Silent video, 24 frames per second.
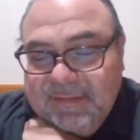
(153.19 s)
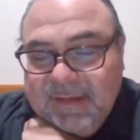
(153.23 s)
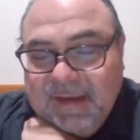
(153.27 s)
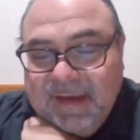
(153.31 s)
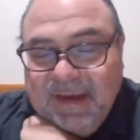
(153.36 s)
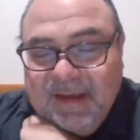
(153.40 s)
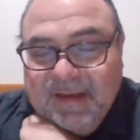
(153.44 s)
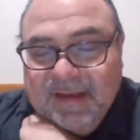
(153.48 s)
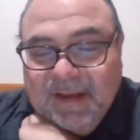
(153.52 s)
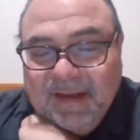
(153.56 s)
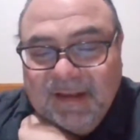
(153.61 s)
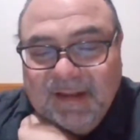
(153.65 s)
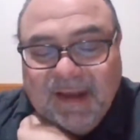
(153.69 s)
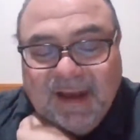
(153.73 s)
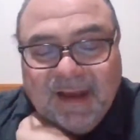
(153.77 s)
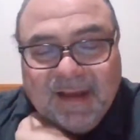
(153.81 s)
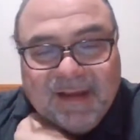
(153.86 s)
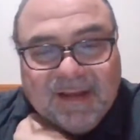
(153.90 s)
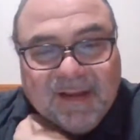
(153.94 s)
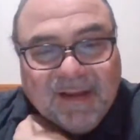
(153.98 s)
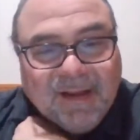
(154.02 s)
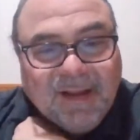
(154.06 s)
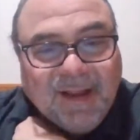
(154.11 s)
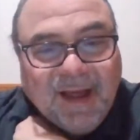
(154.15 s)
he said
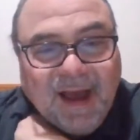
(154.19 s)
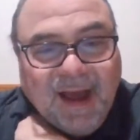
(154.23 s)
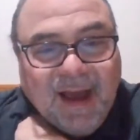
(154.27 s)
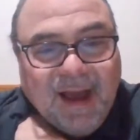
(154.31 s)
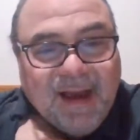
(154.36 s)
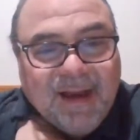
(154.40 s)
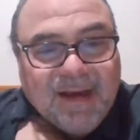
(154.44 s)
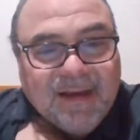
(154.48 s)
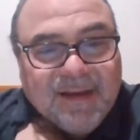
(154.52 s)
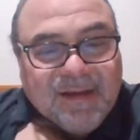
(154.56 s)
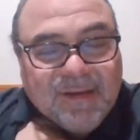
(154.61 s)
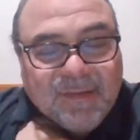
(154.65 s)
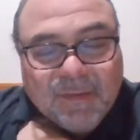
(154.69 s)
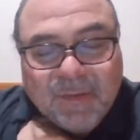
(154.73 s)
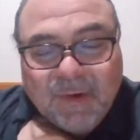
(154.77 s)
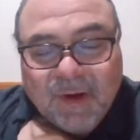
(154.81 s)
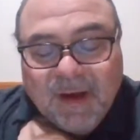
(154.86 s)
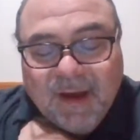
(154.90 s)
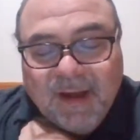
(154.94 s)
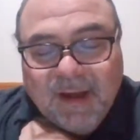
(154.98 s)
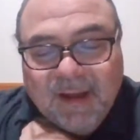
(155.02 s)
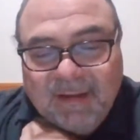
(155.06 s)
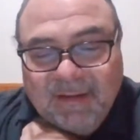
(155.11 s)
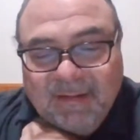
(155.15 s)
that's the last
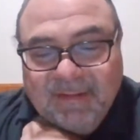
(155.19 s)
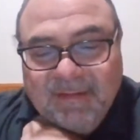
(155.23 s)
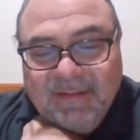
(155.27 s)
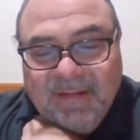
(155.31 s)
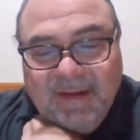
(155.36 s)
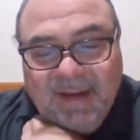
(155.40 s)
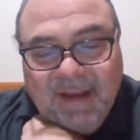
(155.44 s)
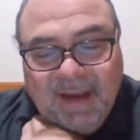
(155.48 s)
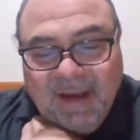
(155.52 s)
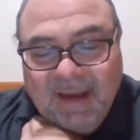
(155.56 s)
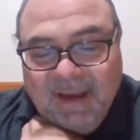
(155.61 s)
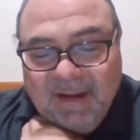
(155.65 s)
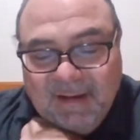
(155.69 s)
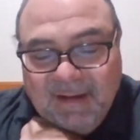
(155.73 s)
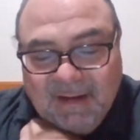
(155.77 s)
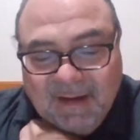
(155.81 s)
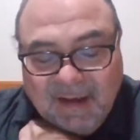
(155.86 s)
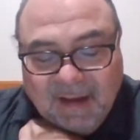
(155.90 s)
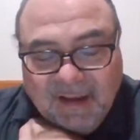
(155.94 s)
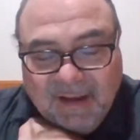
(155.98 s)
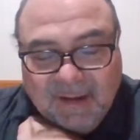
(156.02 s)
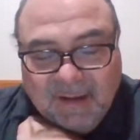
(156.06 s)
one, and